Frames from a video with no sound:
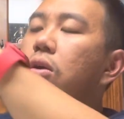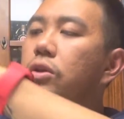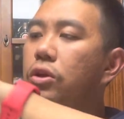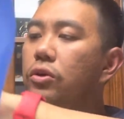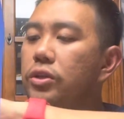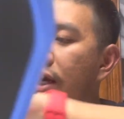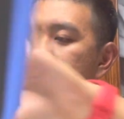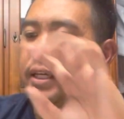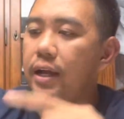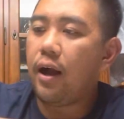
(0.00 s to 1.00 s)
I
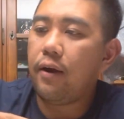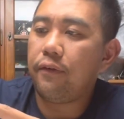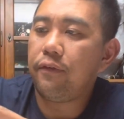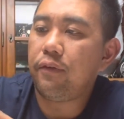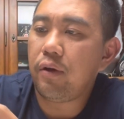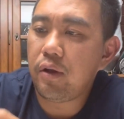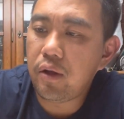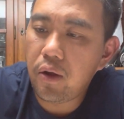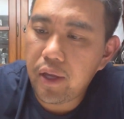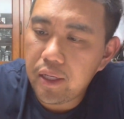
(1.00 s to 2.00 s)
take off.
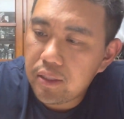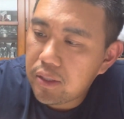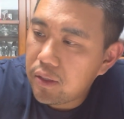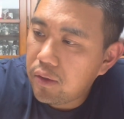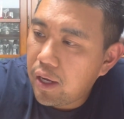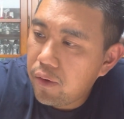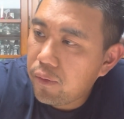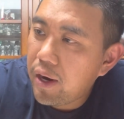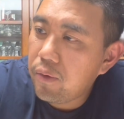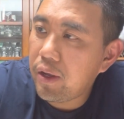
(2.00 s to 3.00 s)
Okay, so
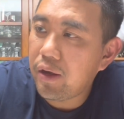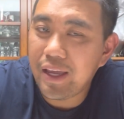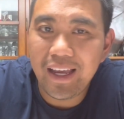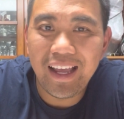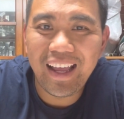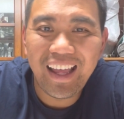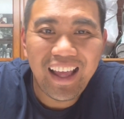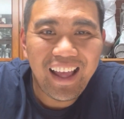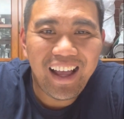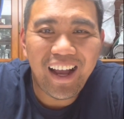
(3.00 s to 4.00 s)
right away. Okay.
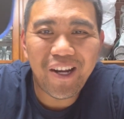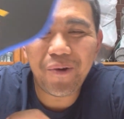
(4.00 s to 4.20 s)
I know